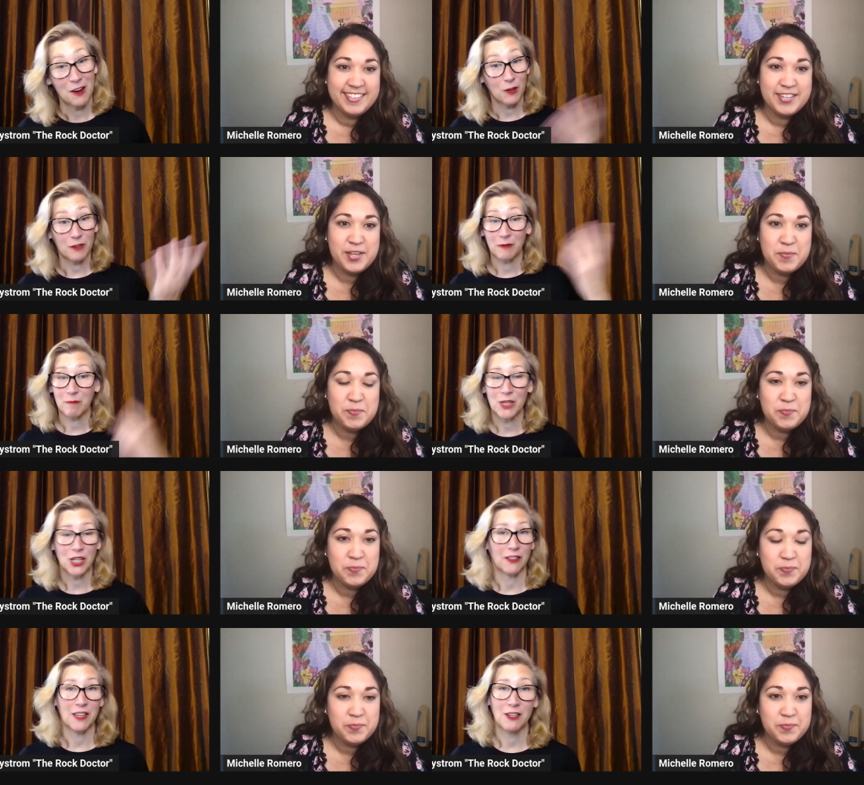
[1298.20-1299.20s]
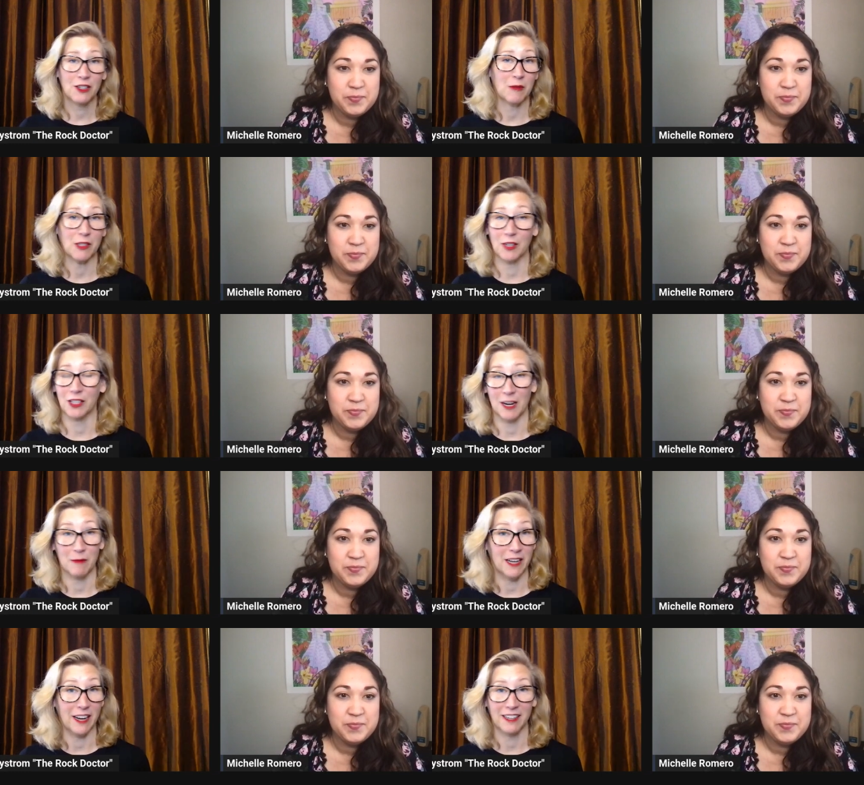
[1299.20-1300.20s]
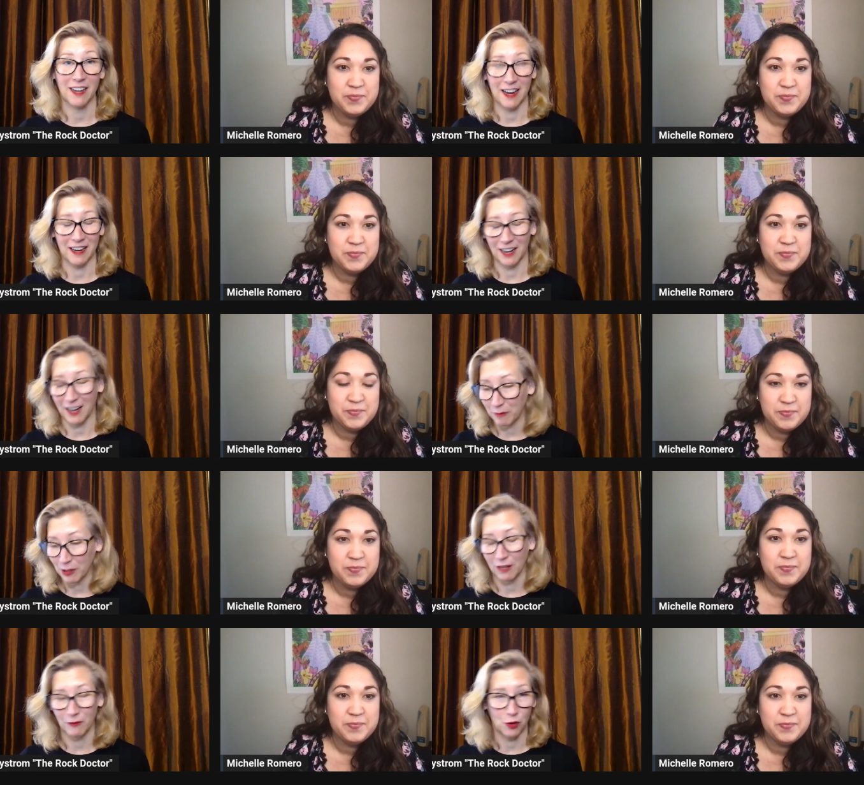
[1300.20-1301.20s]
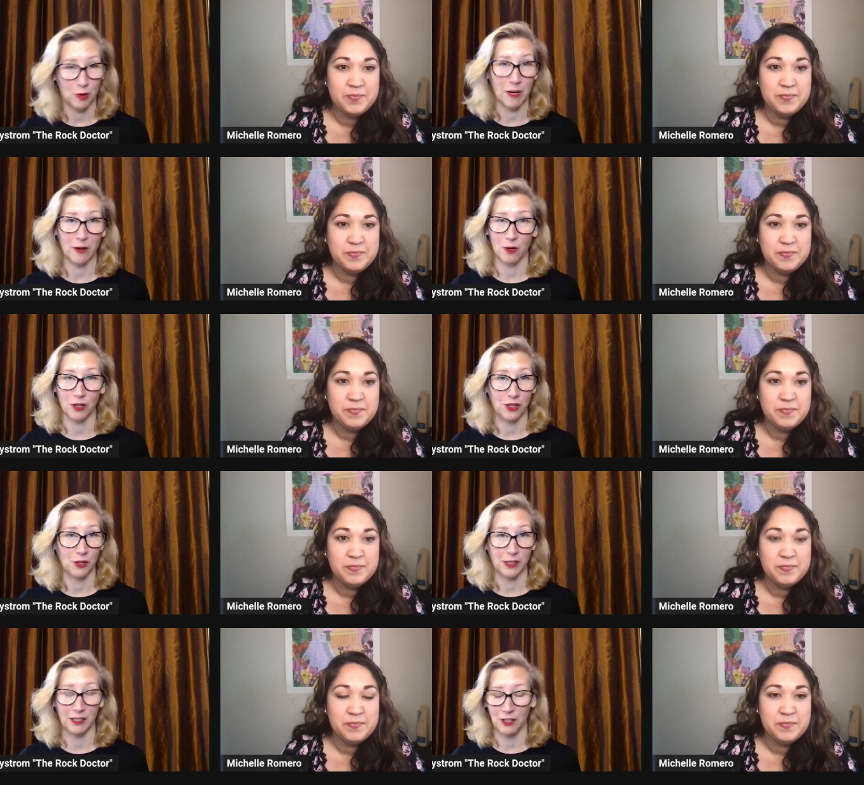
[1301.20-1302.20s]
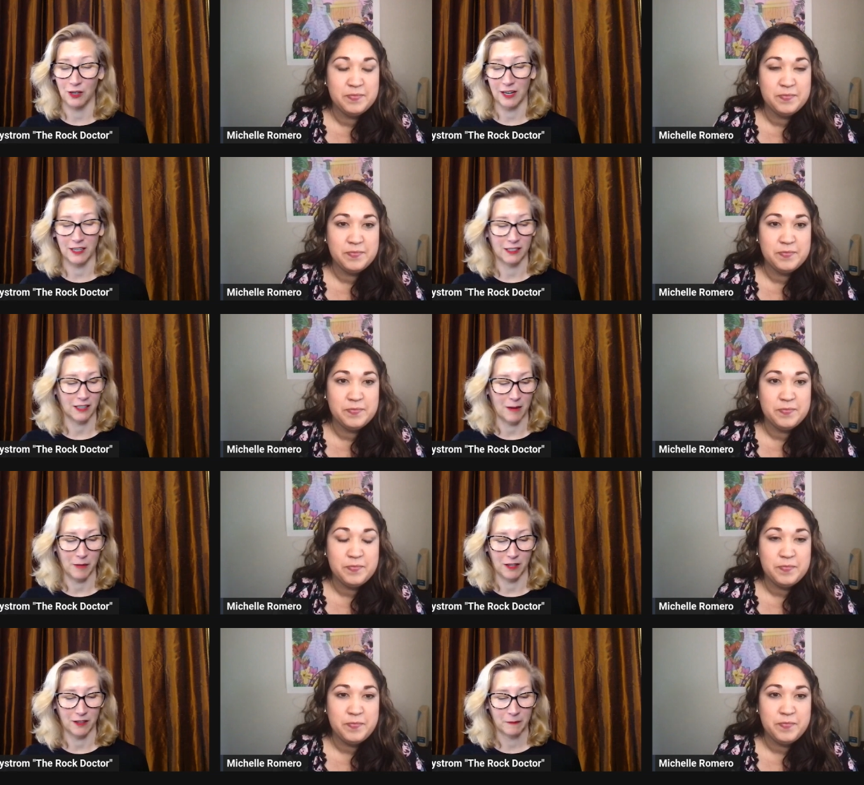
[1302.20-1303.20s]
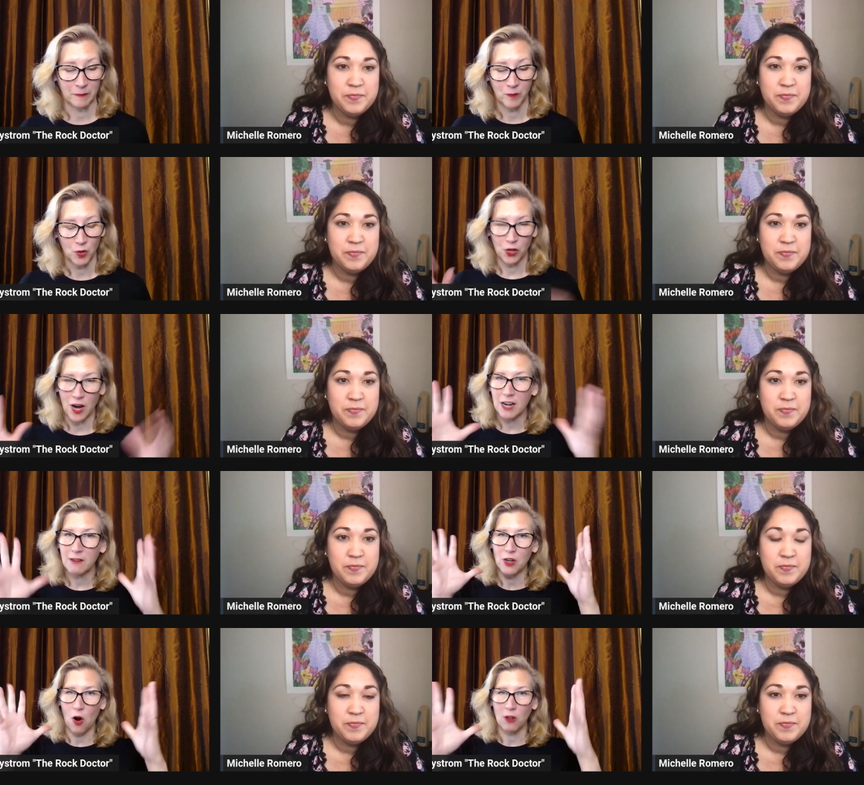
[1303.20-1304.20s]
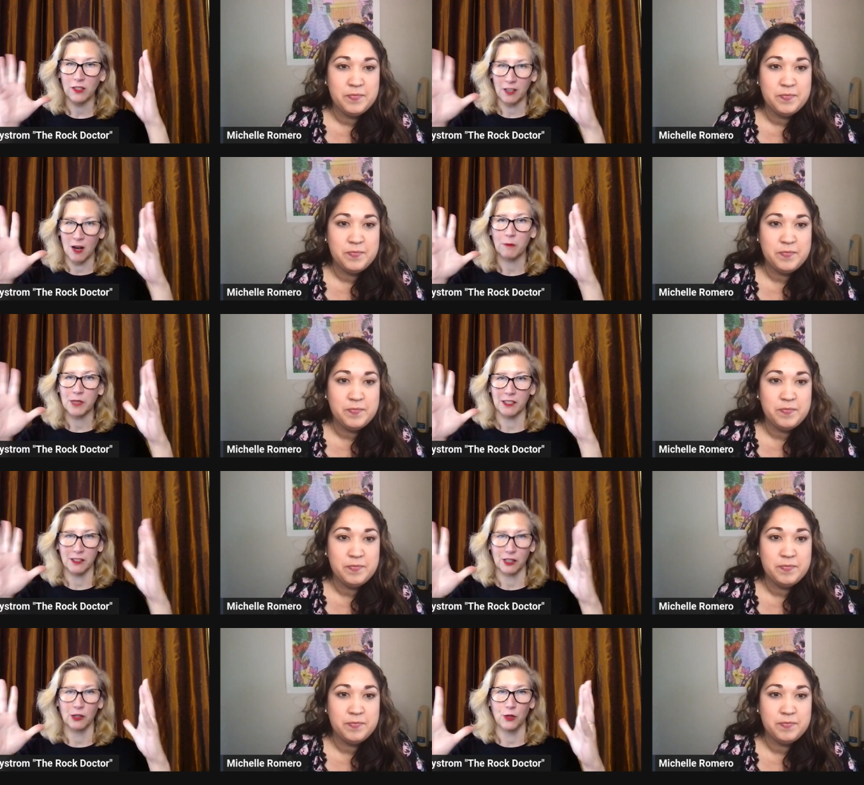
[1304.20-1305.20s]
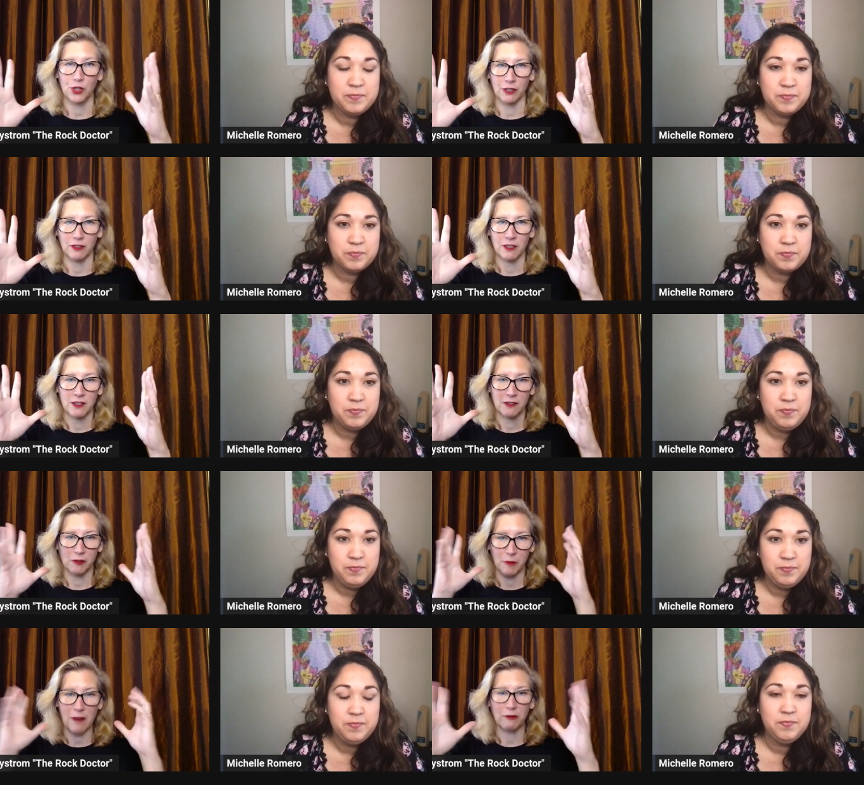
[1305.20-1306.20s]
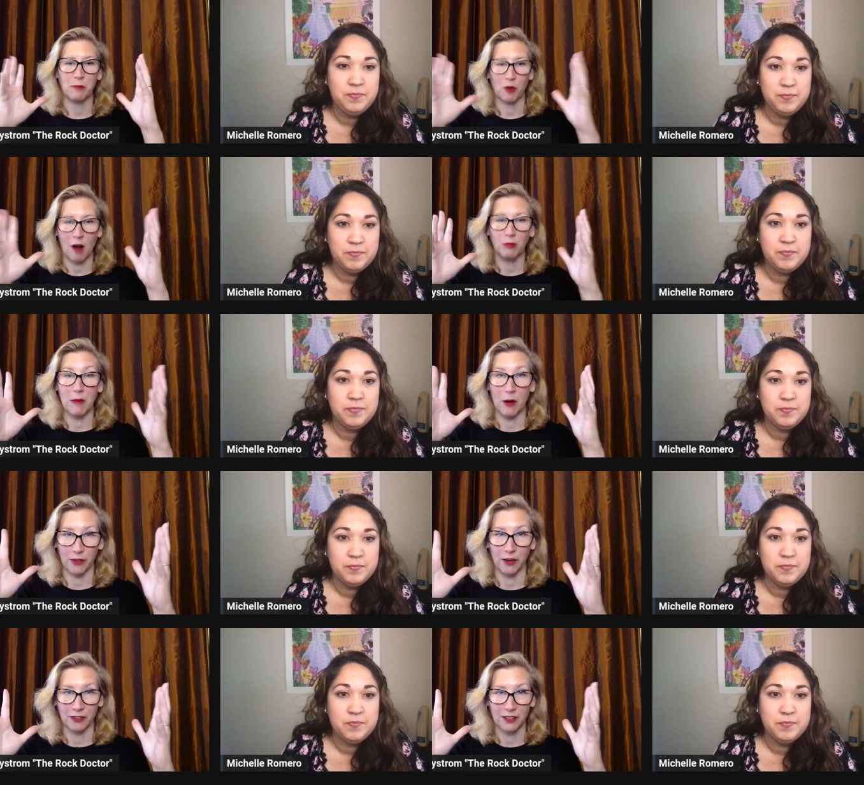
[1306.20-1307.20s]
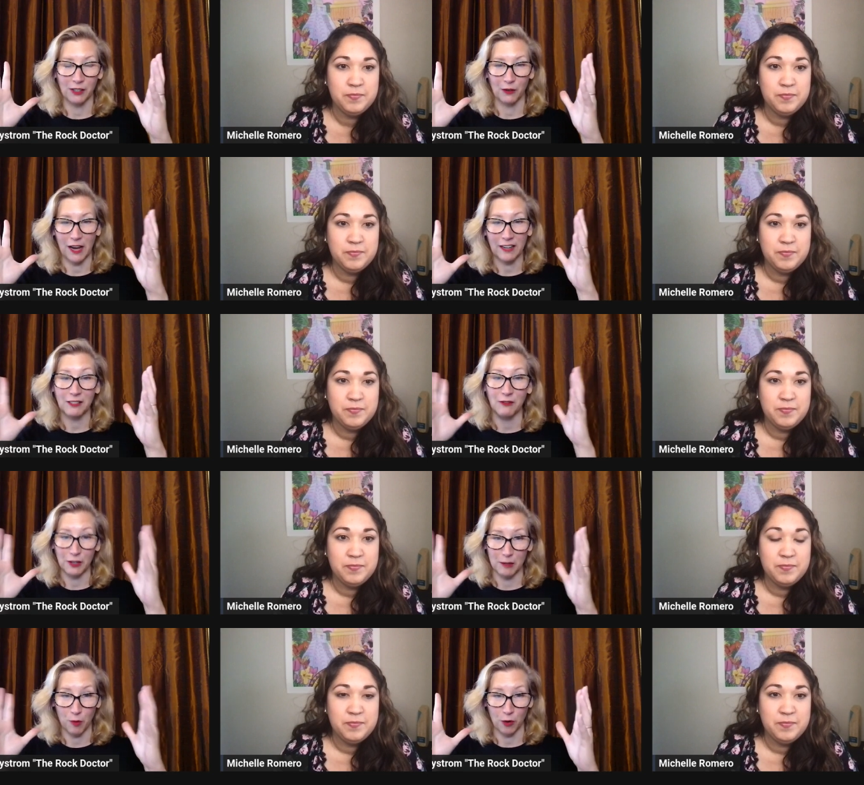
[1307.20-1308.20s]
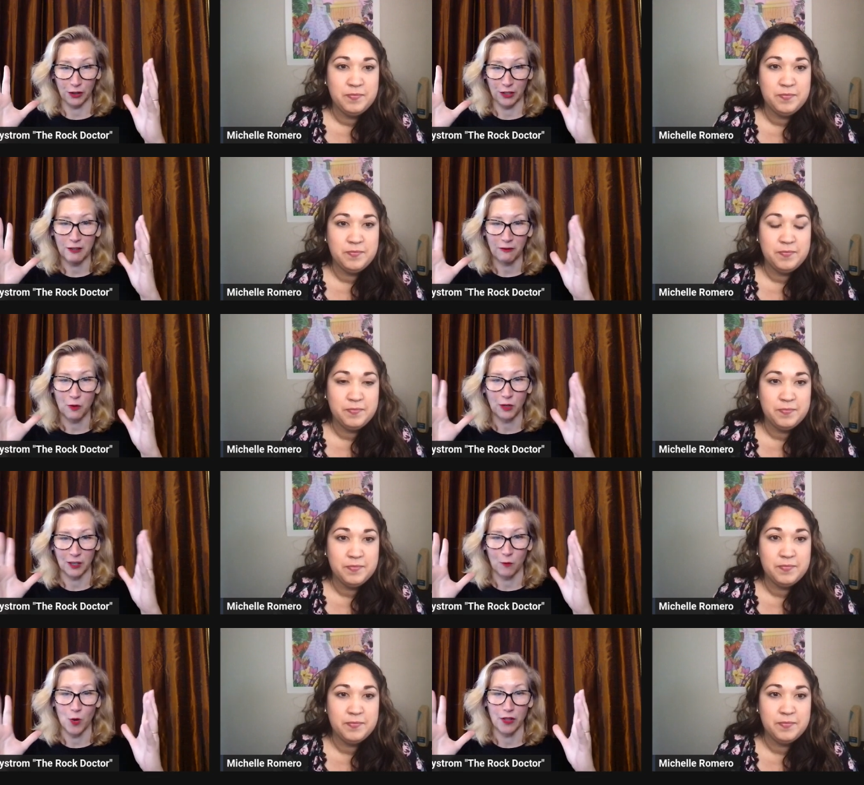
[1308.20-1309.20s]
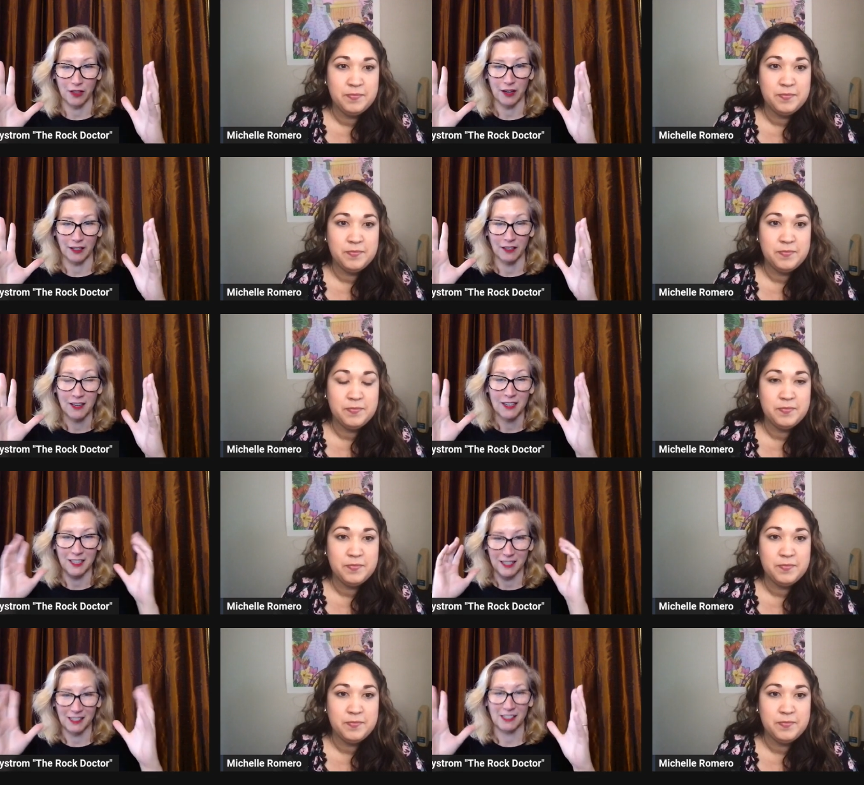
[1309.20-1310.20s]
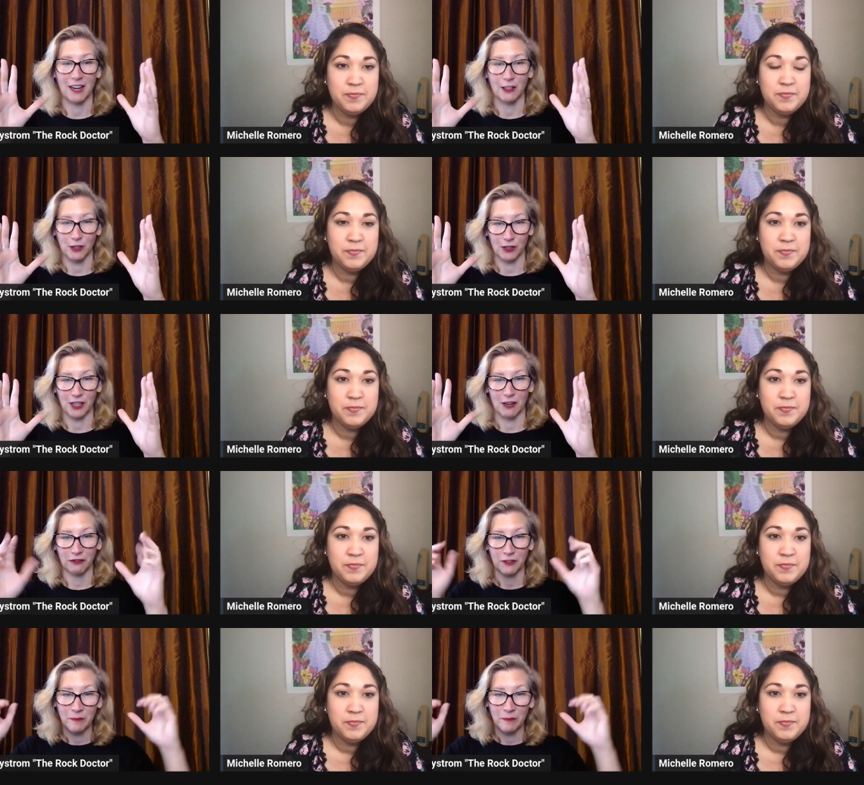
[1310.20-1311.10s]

Speaker 1: Well, Michelle, thank you so much for your time today. And I absolutely love what dream.org is doing. You guys, I mean, you're kind of an all encompassing solution for every problem out there. So that is very important. You didn't focus on one thing, you didn't silo yourself